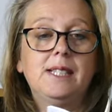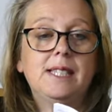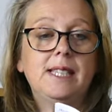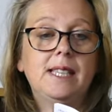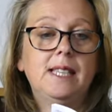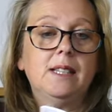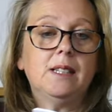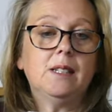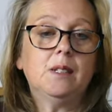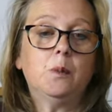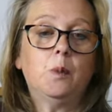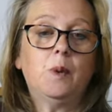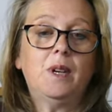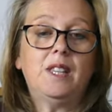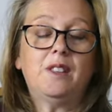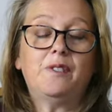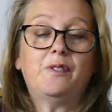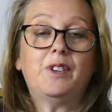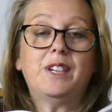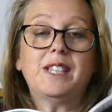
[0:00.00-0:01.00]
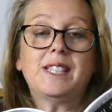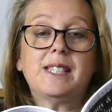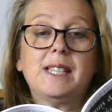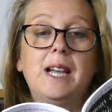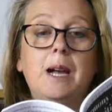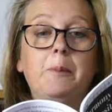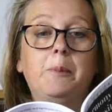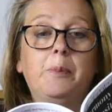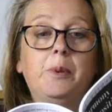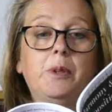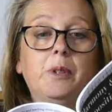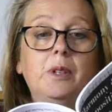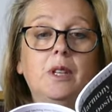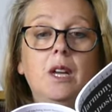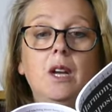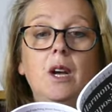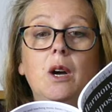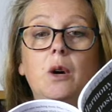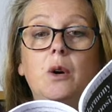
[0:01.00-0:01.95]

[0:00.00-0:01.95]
deal with, for example,